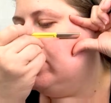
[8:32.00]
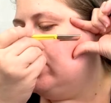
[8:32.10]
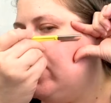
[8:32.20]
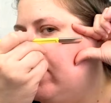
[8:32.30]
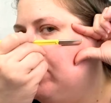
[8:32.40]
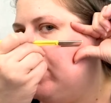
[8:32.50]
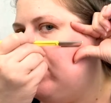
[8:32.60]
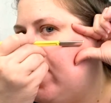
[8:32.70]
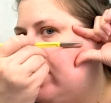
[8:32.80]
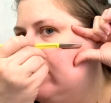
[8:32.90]
shave my
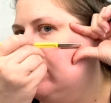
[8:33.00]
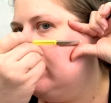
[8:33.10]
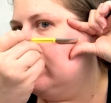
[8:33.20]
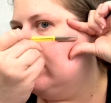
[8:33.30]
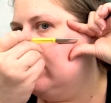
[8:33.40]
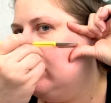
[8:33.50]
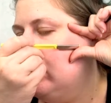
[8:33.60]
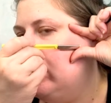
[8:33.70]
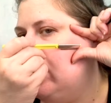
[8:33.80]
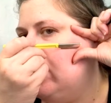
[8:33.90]
face
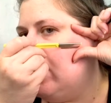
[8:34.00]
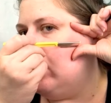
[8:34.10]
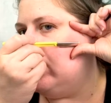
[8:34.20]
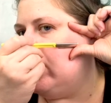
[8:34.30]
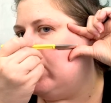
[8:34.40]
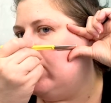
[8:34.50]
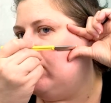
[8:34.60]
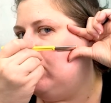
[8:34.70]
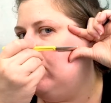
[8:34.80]
within that window